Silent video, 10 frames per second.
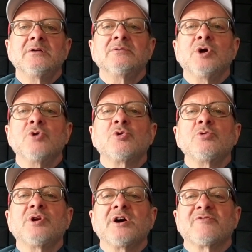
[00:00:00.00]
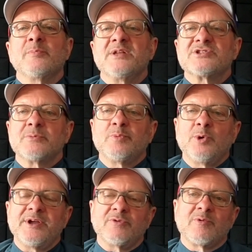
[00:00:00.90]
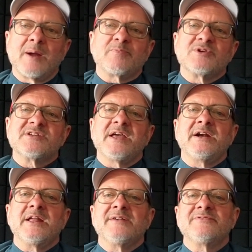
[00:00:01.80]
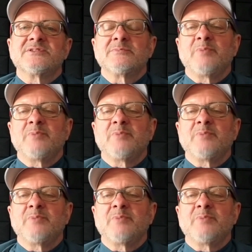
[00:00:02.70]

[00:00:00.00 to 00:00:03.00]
Local governments appoint representatives,